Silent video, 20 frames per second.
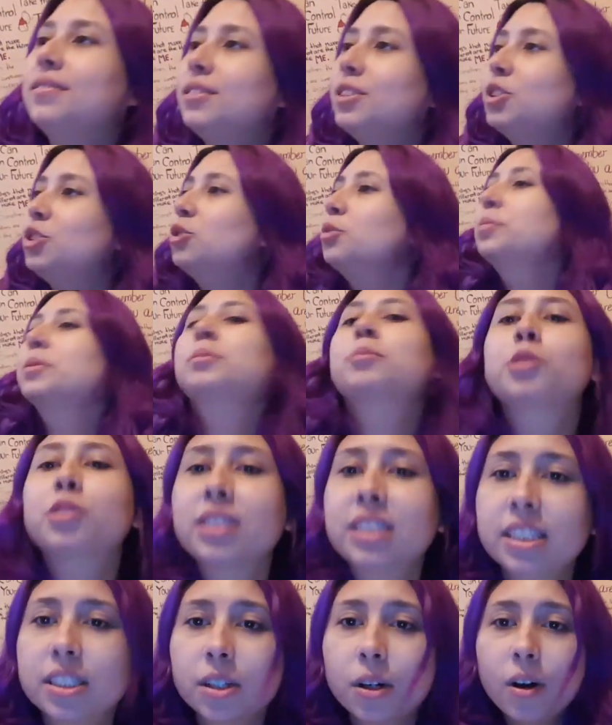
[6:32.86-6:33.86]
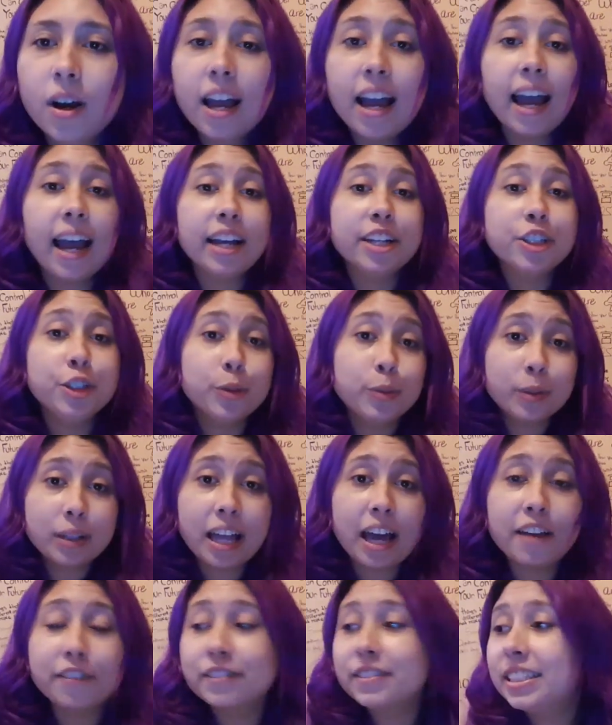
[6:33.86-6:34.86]
stupid mosquito, and you
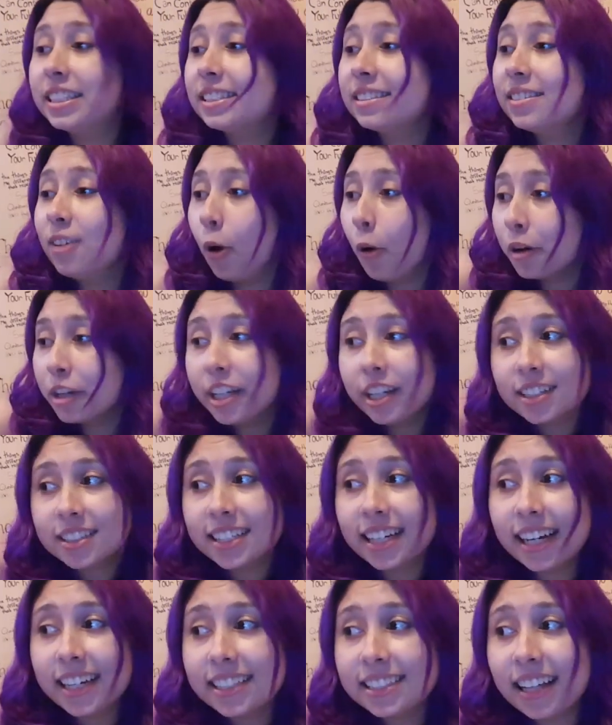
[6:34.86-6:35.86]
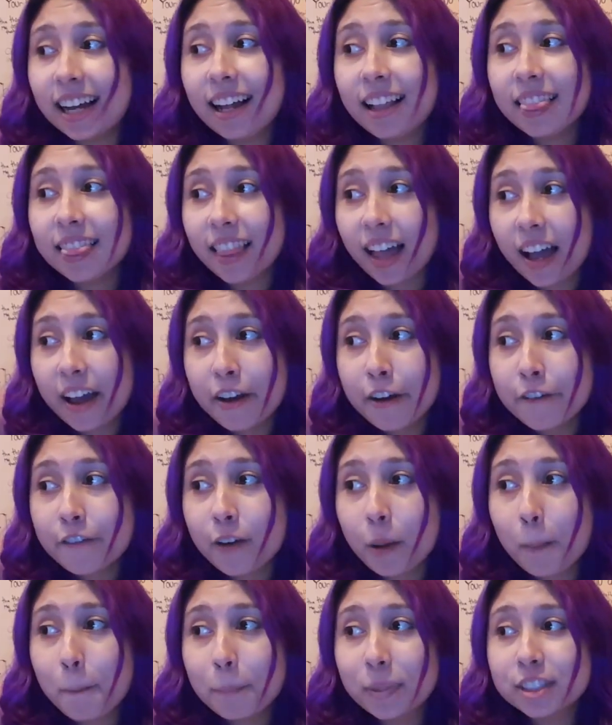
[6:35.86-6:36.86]
left the Onion Knight
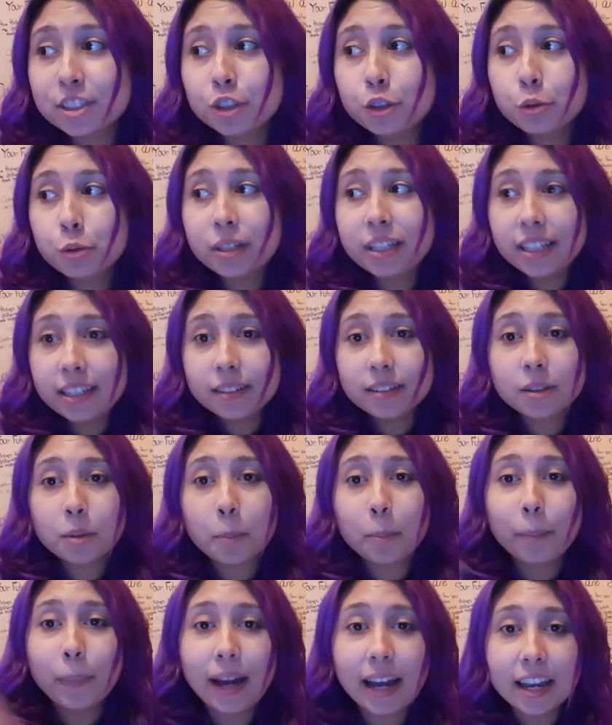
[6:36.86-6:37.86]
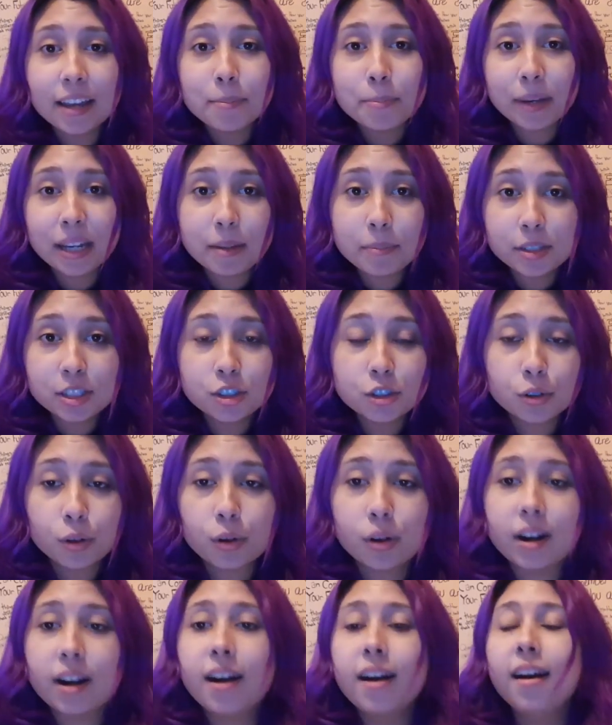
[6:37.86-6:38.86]
alive, but you killed my baby
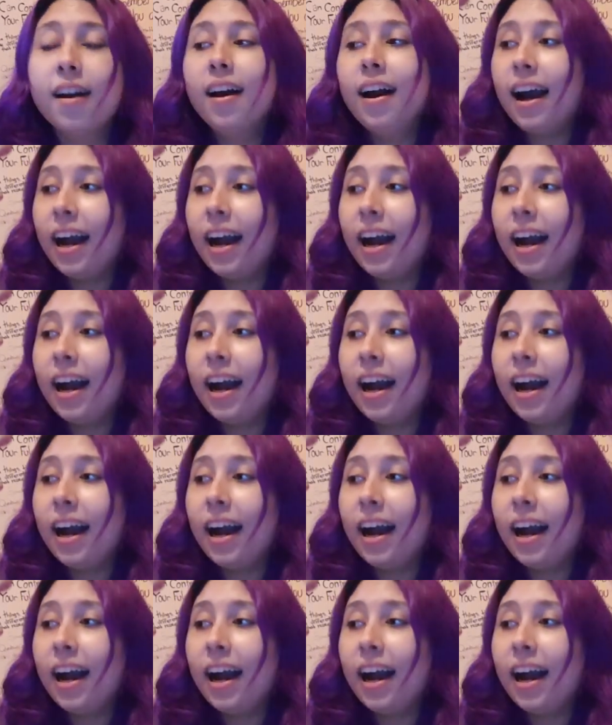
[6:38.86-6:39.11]
Jorah.